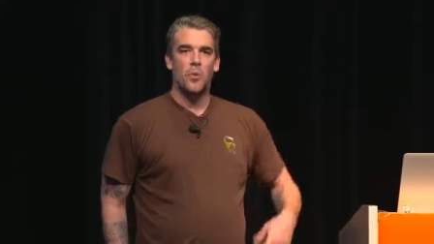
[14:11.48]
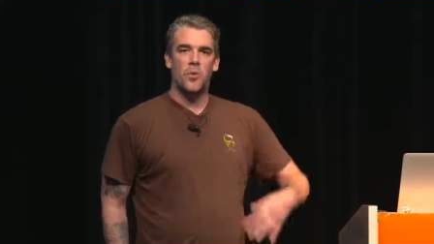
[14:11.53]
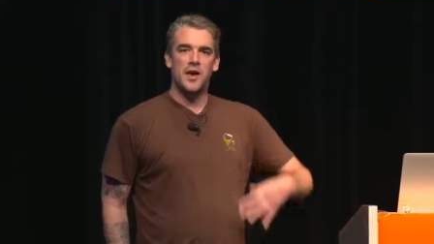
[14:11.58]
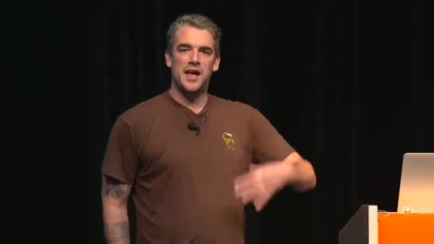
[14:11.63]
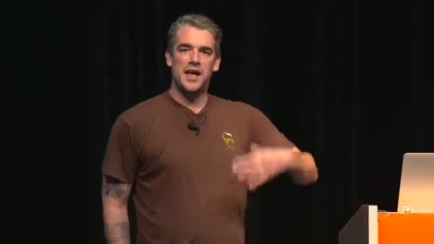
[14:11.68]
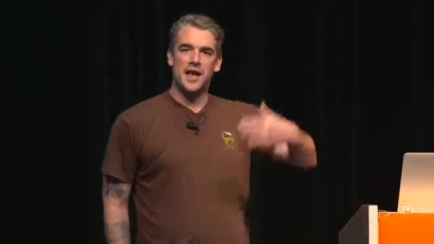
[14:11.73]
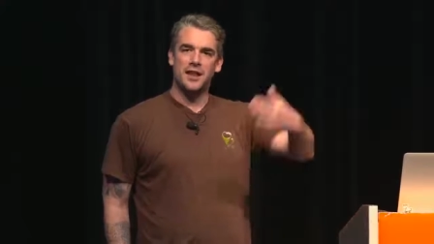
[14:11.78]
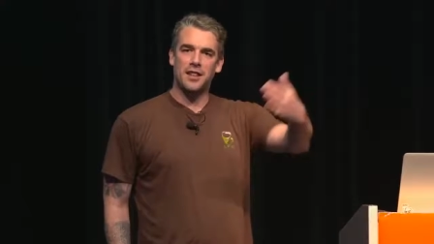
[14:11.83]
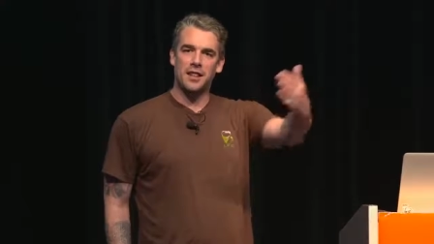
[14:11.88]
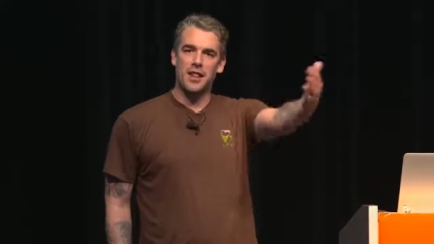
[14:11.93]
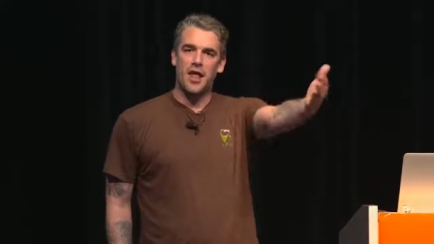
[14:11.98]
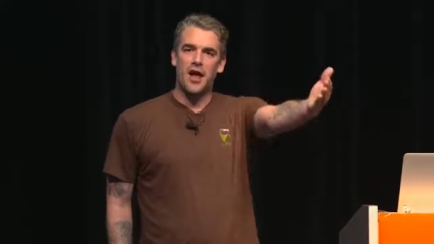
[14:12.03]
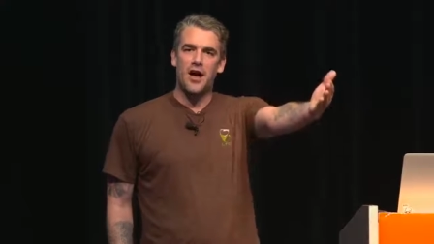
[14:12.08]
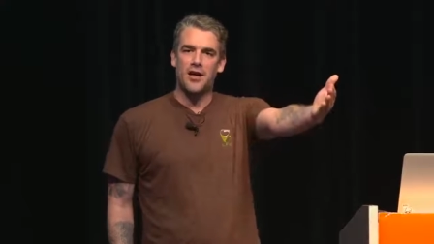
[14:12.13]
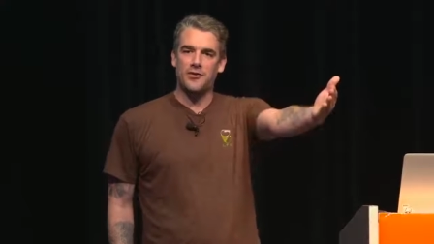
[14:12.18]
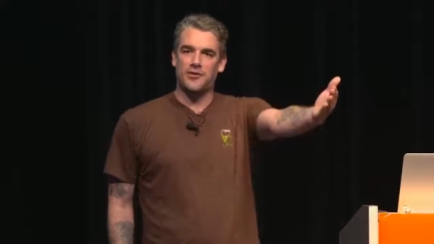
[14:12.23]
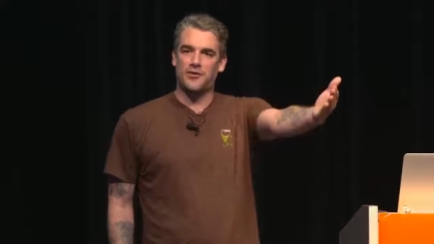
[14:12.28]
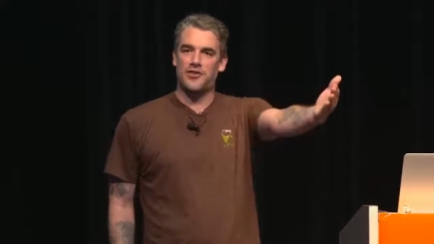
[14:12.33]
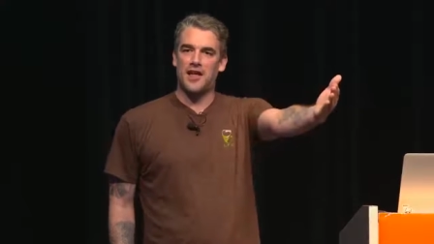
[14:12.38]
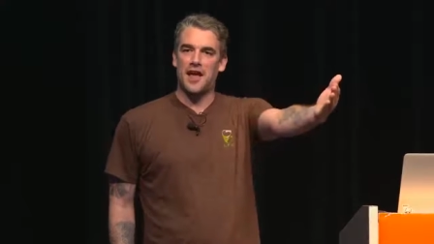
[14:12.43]
We had
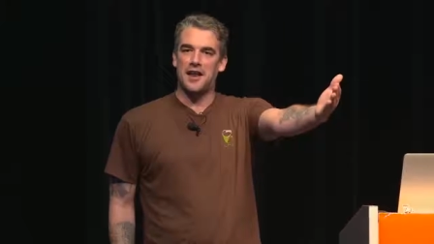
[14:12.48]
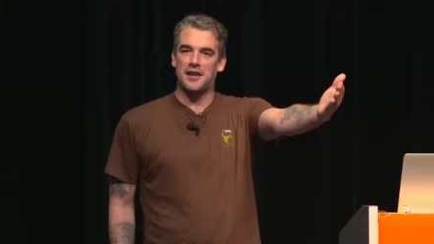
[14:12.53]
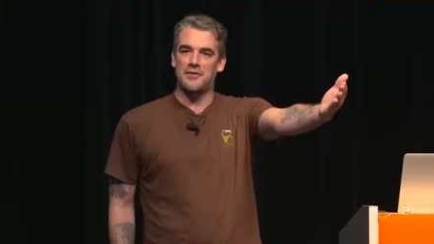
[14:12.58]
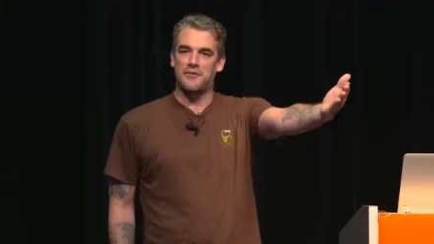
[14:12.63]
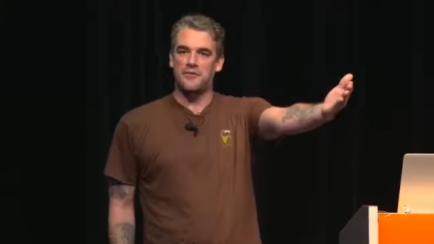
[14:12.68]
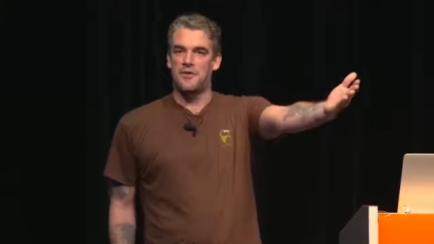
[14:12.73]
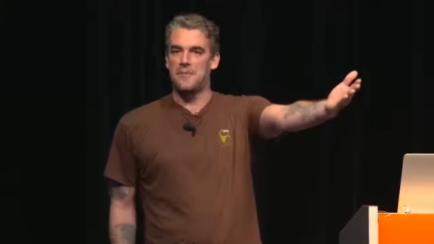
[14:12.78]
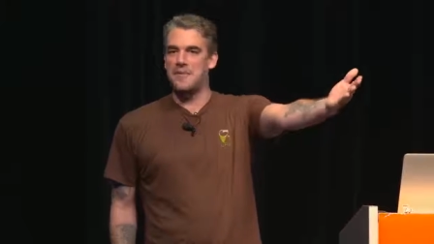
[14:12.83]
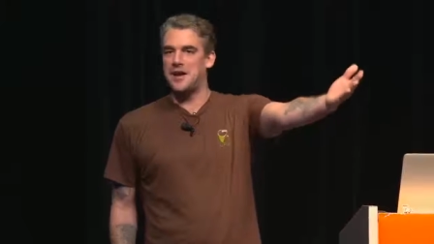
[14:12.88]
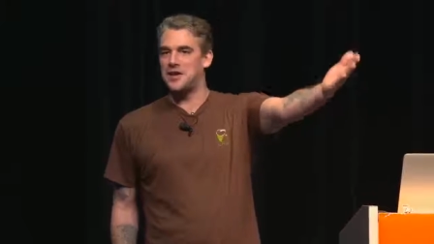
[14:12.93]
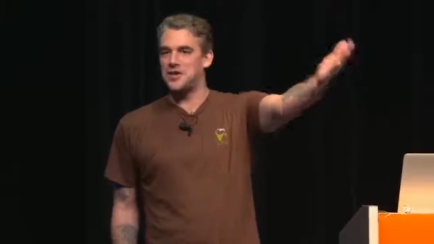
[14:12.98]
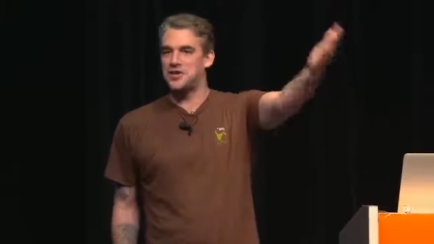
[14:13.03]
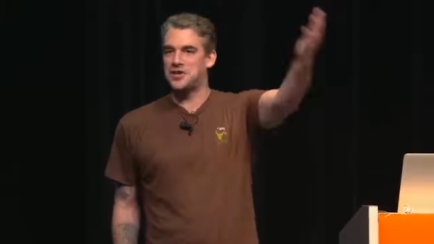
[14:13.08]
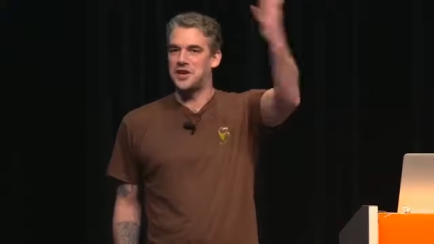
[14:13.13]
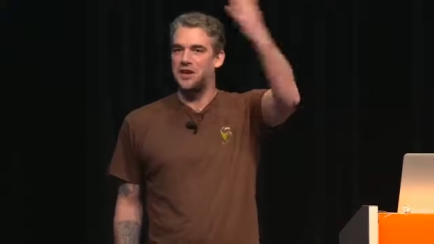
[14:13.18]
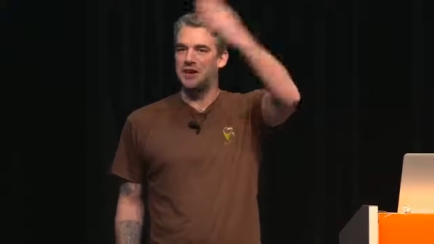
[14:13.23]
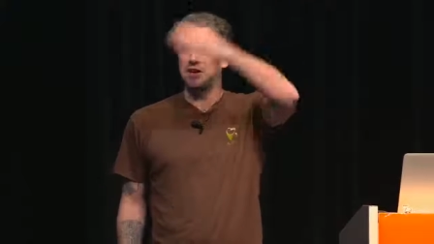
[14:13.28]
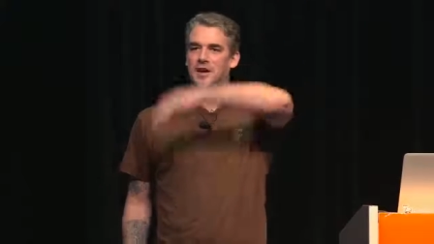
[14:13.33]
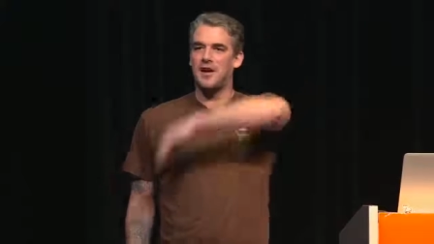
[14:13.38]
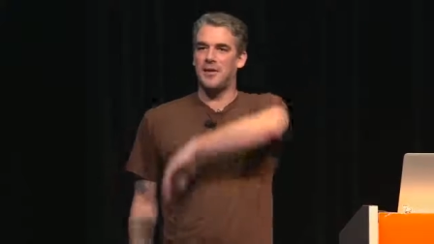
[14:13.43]
lost that
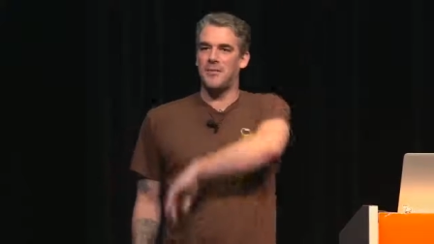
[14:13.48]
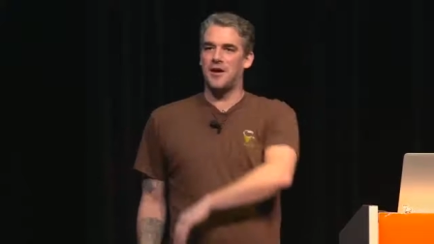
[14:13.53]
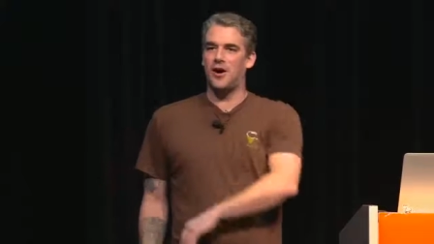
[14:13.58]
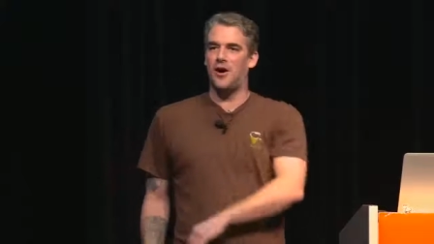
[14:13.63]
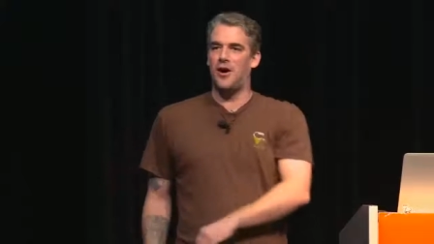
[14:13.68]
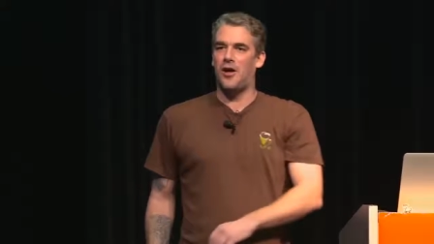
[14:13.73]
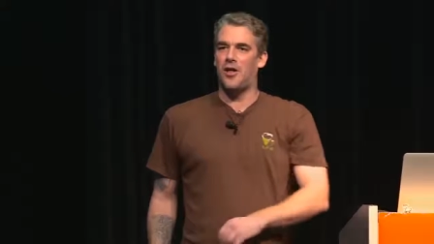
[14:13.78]
information coming